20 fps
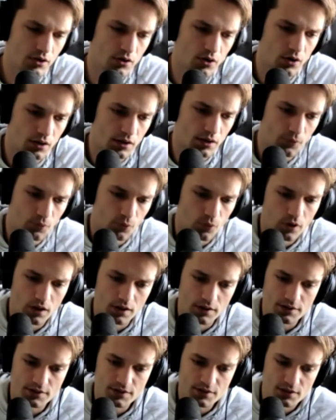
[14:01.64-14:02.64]
all at
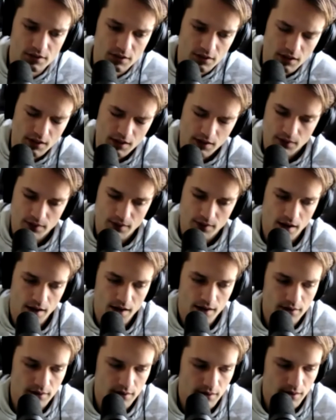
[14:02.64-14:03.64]
once,
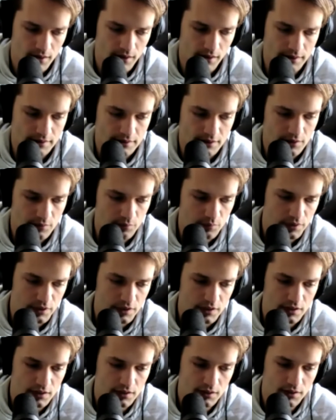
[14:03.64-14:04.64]
that it can
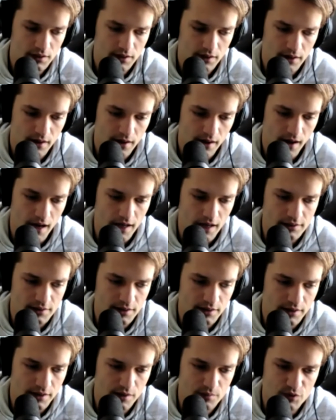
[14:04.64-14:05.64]
be at
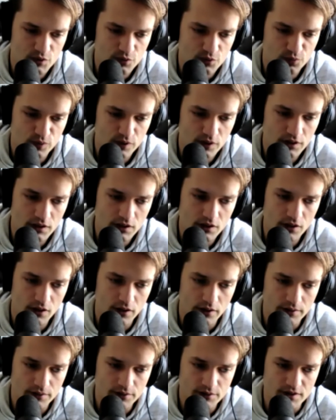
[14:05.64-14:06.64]
times really
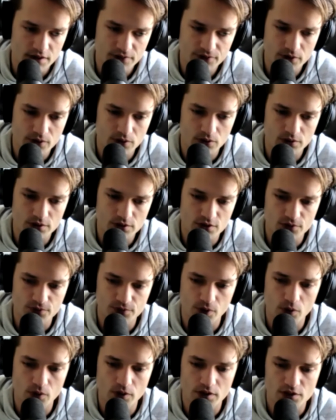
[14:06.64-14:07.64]
difficult to
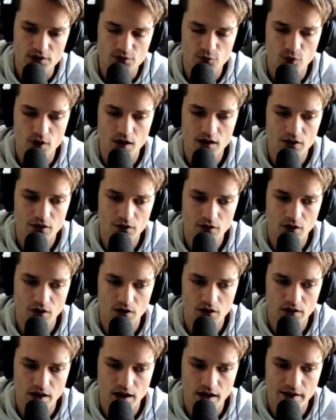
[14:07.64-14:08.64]
focus well
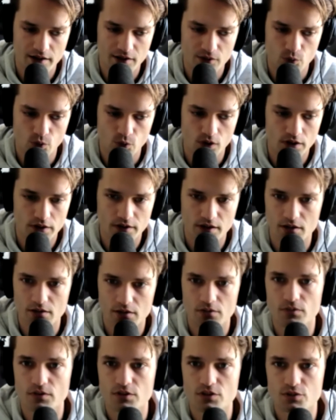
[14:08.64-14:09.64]
on any one
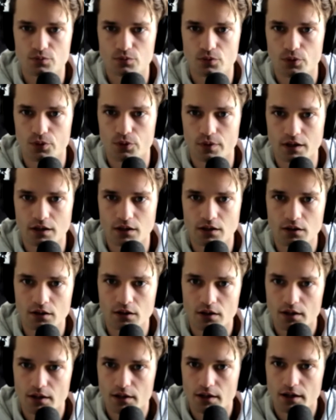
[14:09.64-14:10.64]
individual thing.
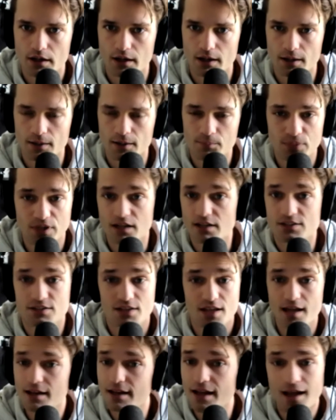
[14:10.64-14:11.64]
Because
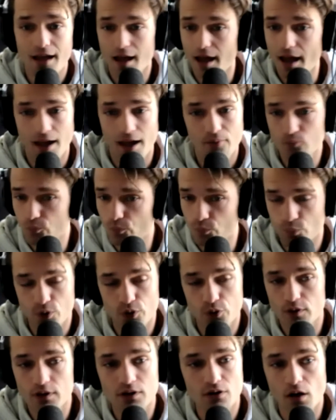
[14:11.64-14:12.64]
then
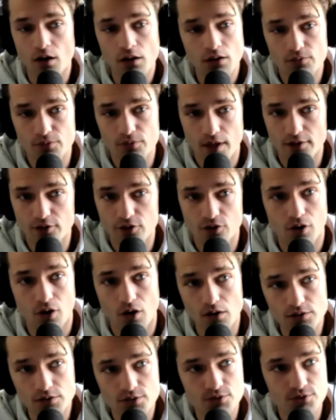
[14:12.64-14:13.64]
within all of that, you're
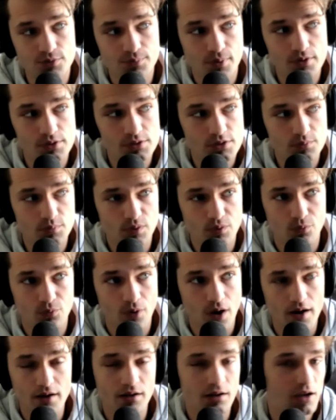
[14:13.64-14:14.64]
also supposed to be
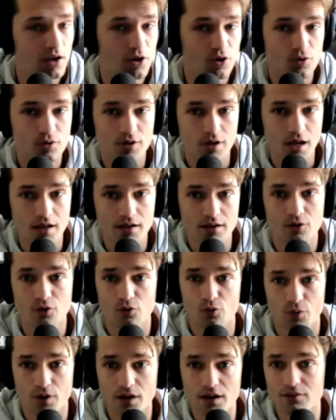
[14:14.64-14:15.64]
writing and creating
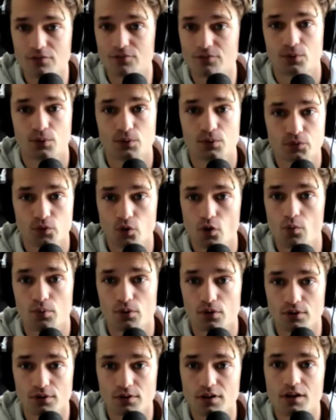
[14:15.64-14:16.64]
great,
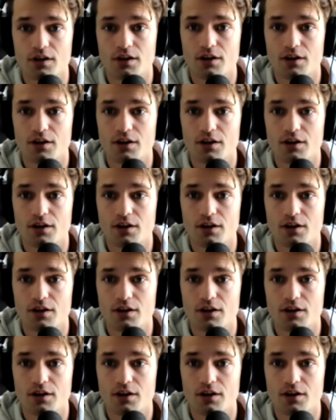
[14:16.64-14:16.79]
vulnerable